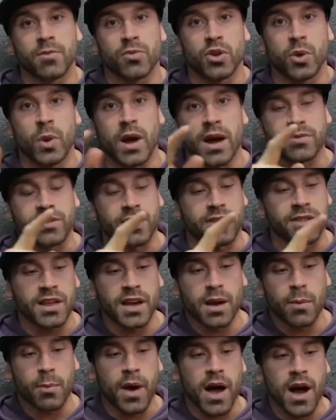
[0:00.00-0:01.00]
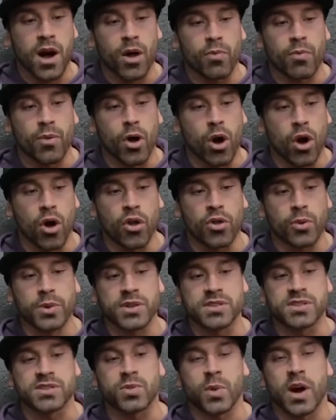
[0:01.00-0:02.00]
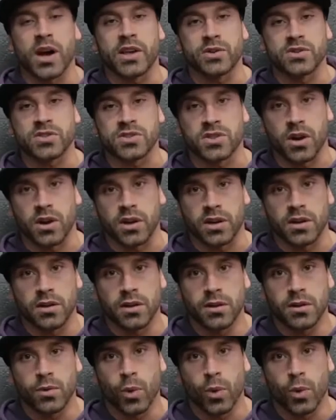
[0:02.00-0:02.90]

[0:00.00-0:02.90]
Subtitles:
You have to think about all the reasons why you started,